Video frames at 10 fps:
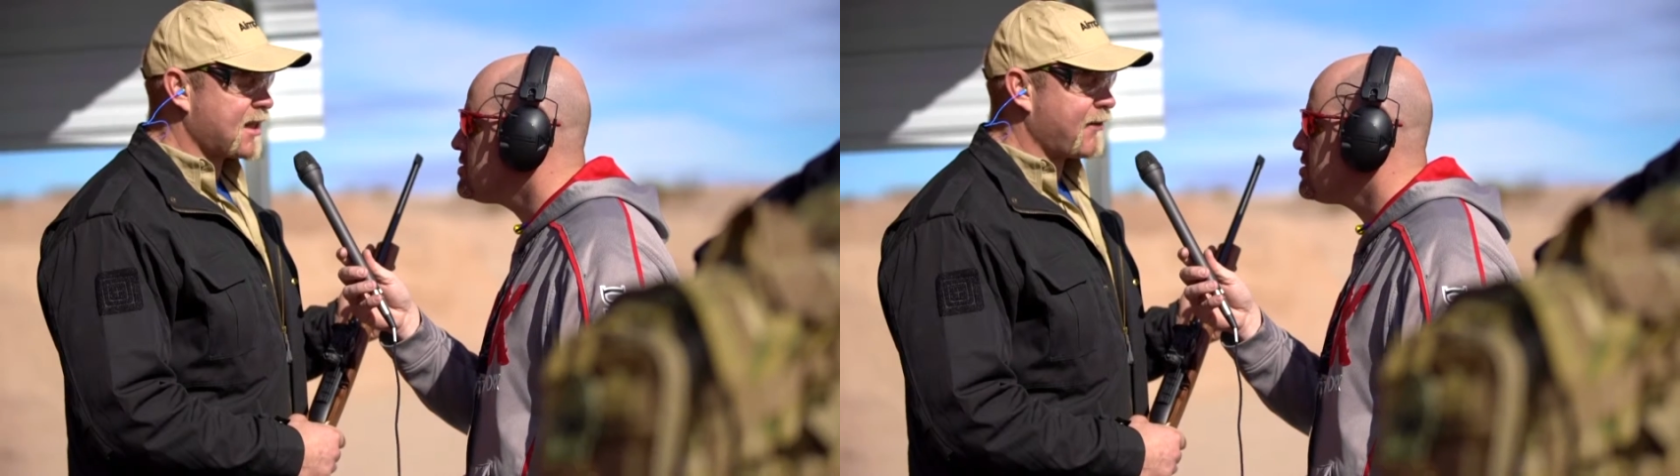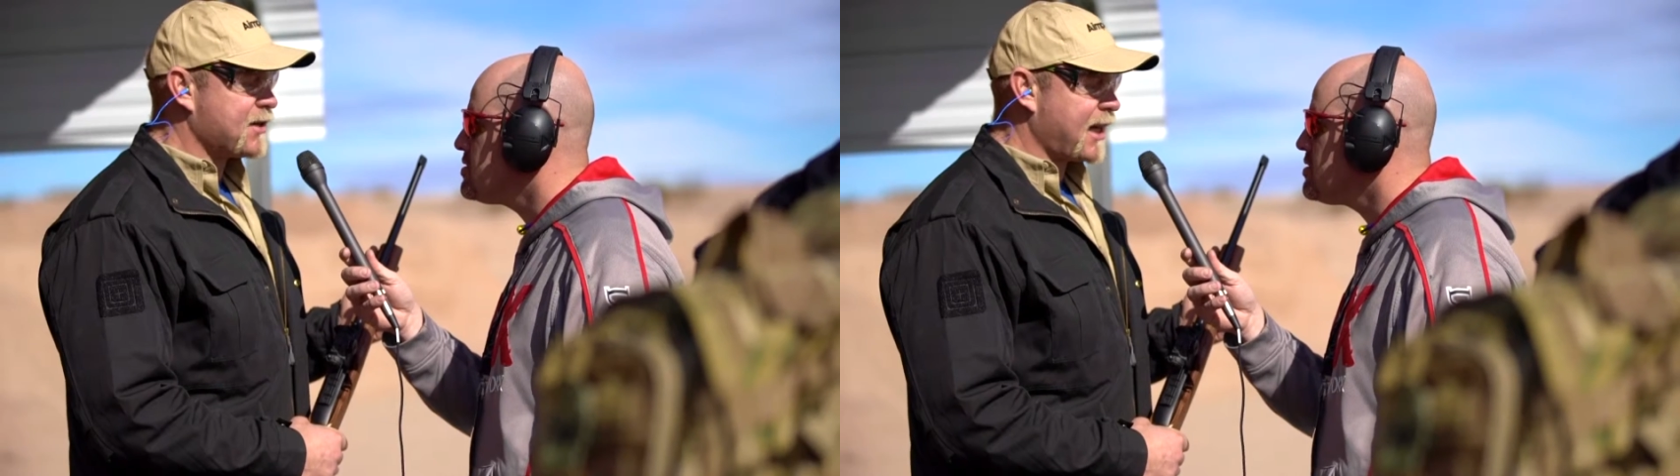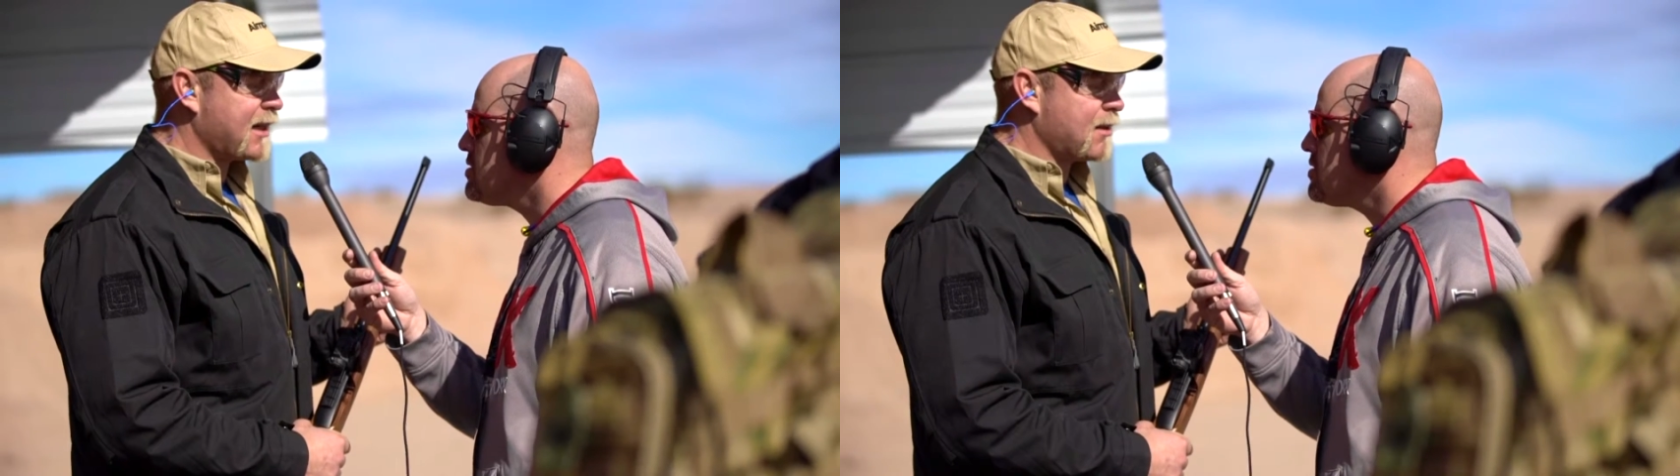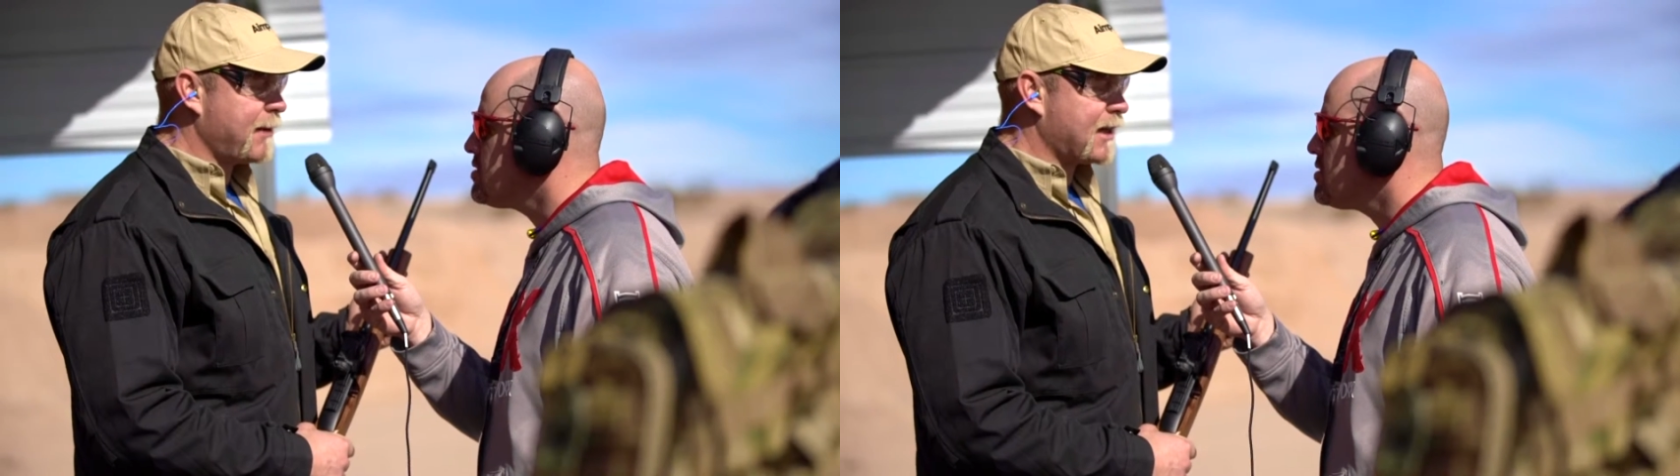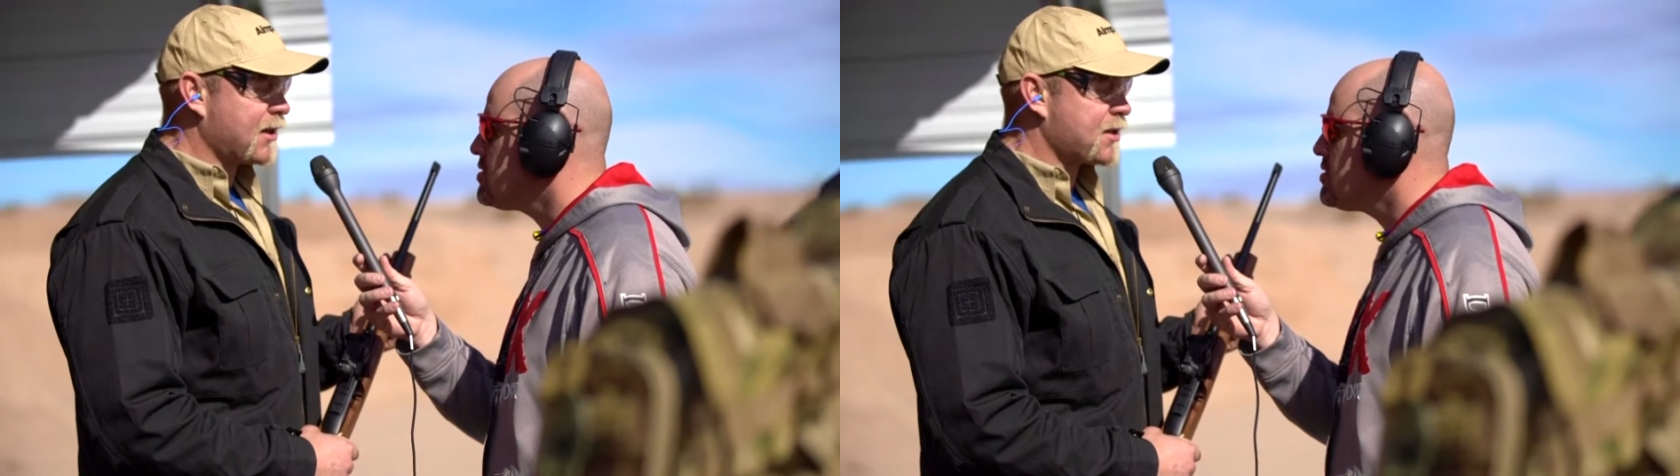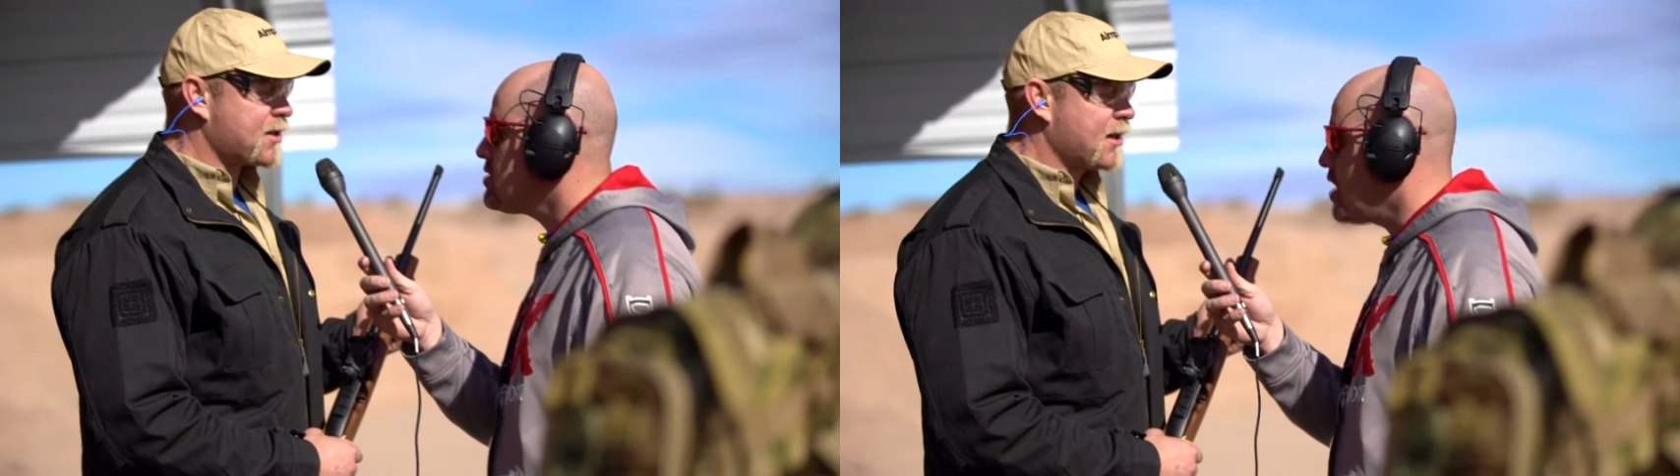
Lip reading: 70, 80 meters.